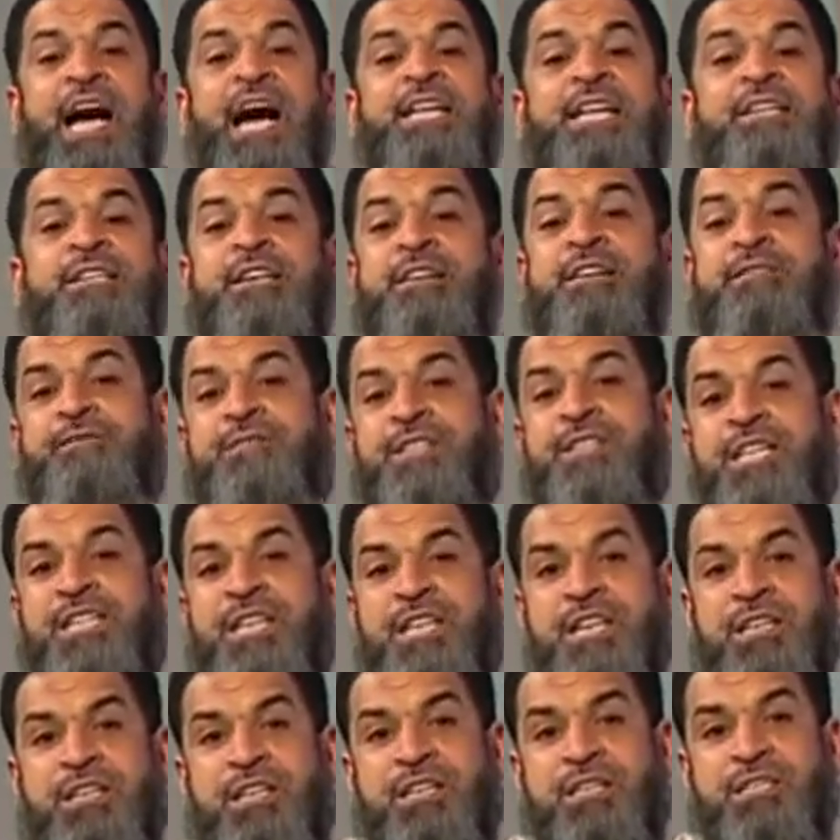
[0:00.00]
And if the
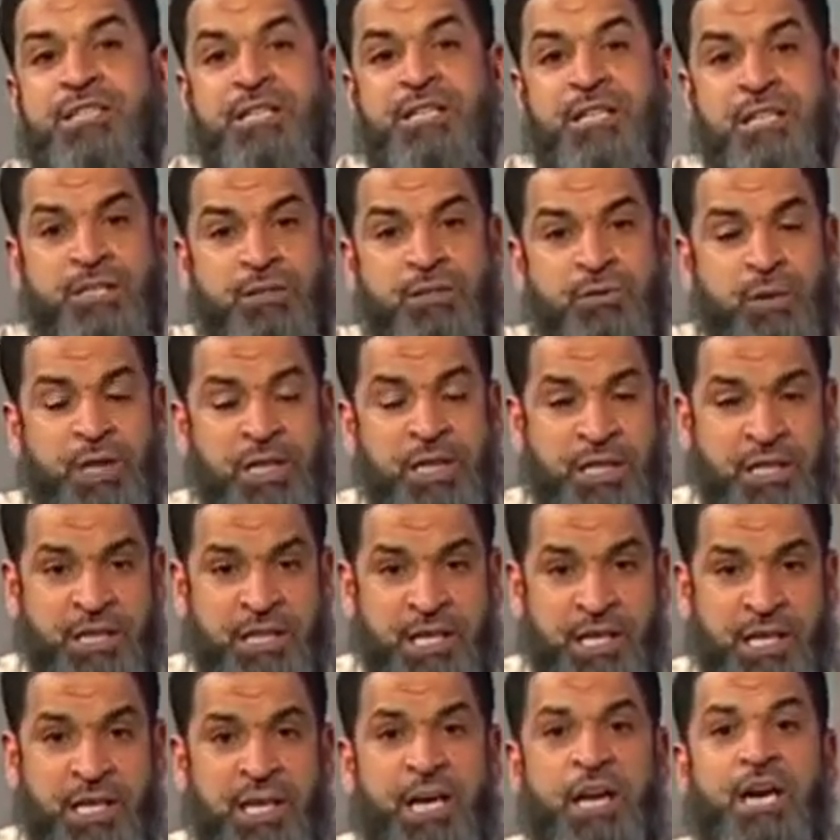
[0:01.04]
deed is
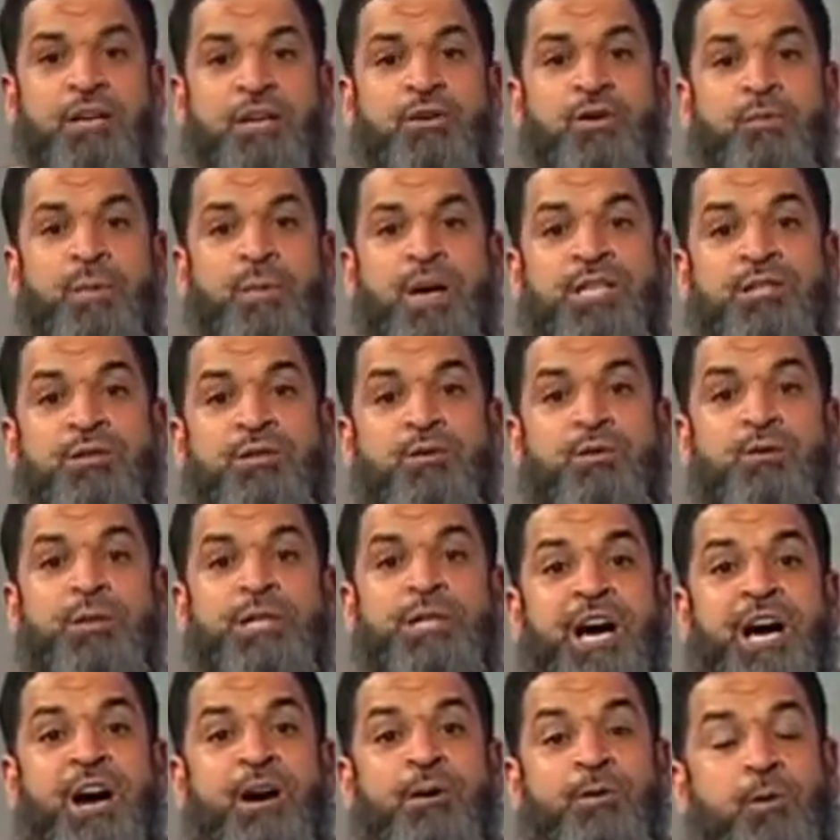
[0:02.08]
ritualistic, you must
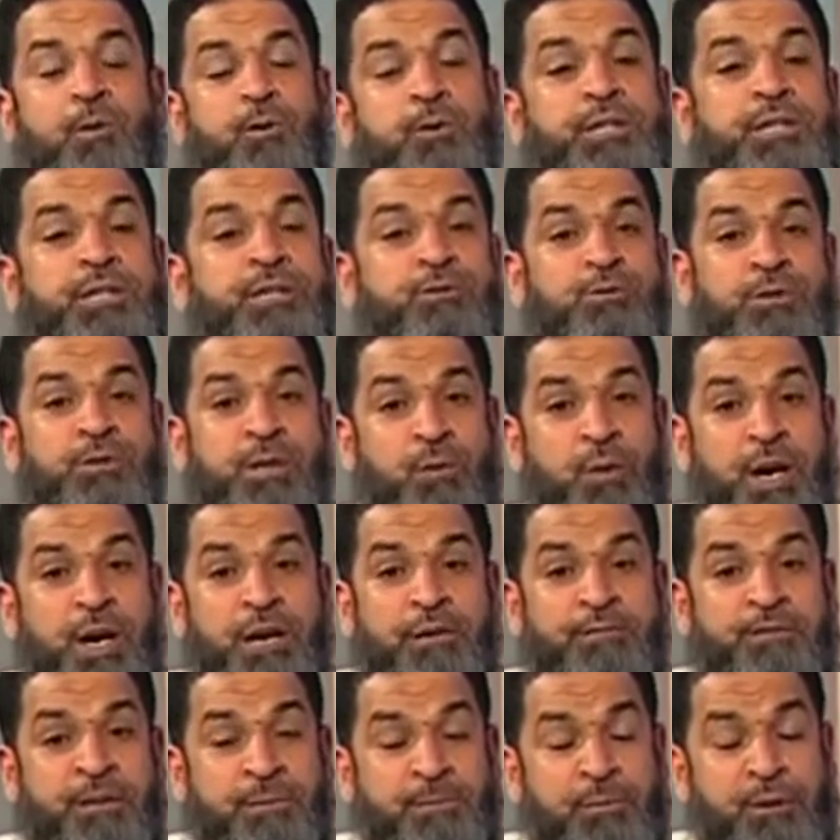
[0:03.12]
it according to the
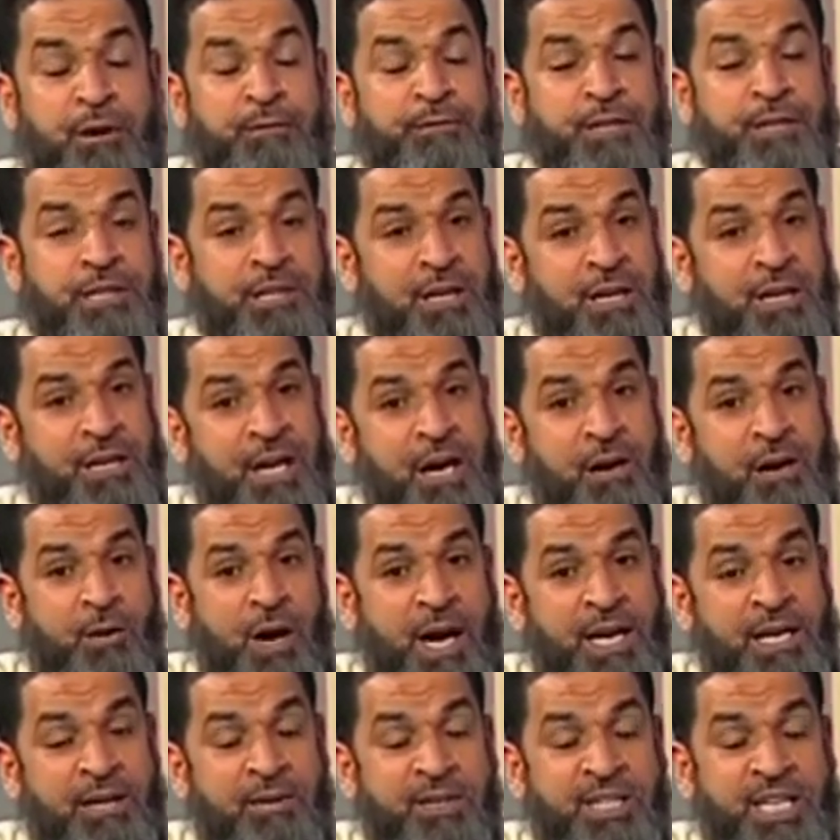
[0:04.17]
way of the Prophet sallallahu
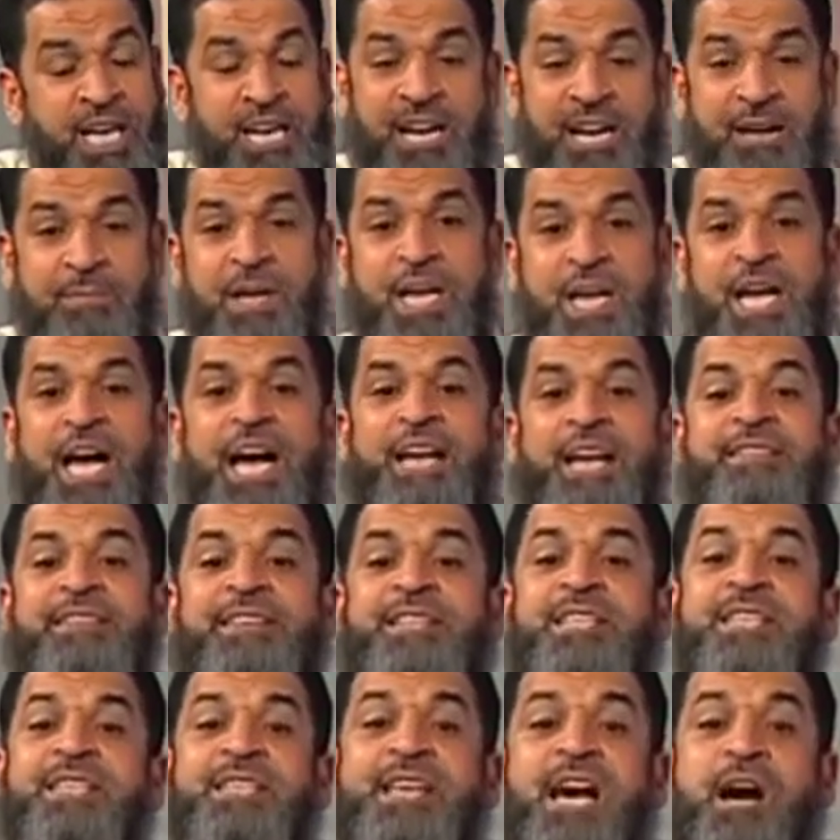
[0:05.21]
alayhi wa sallam.
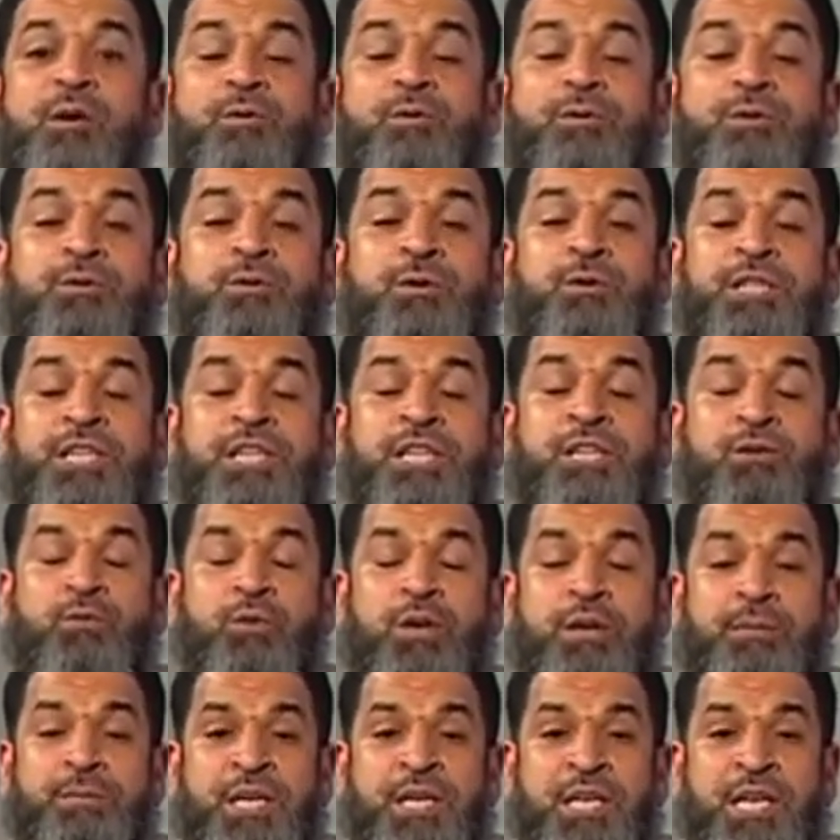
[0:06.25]
And this is how your deed
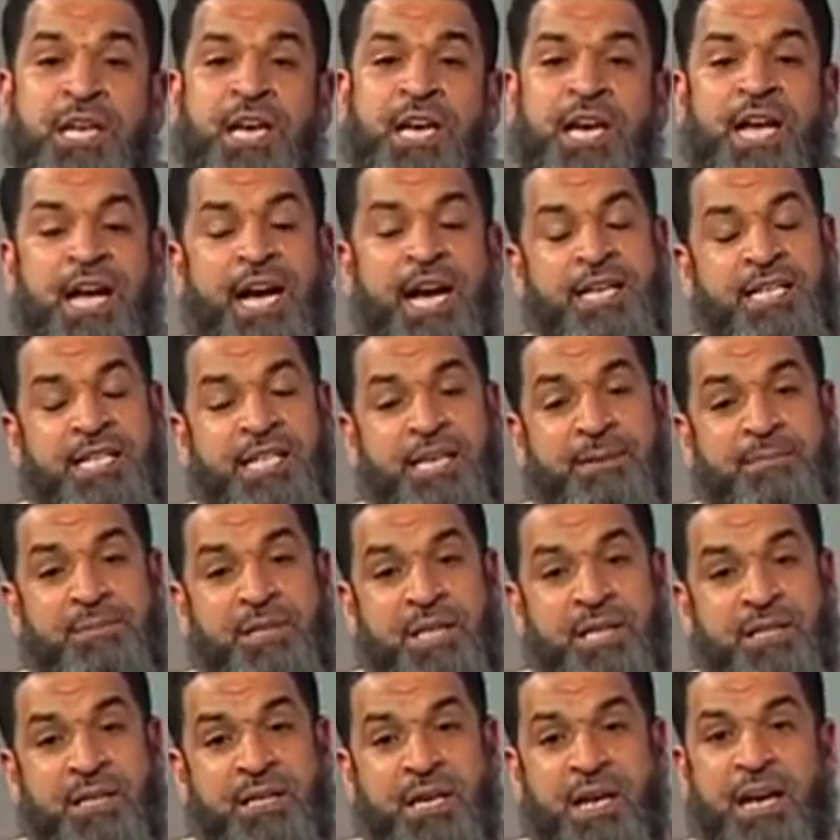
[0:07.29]
will be
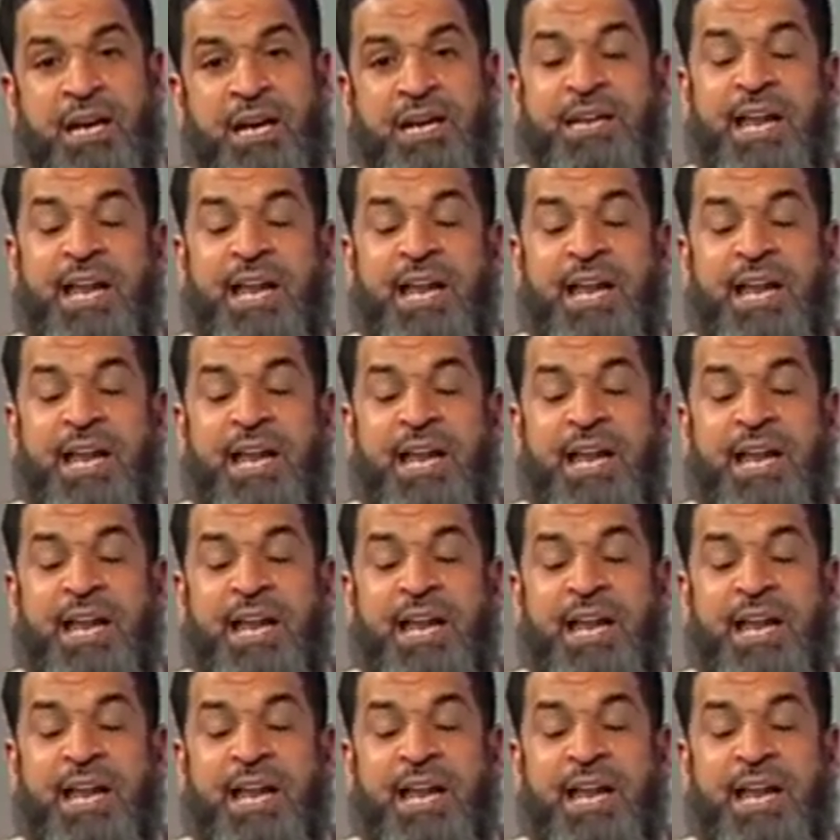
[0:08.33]
accepted.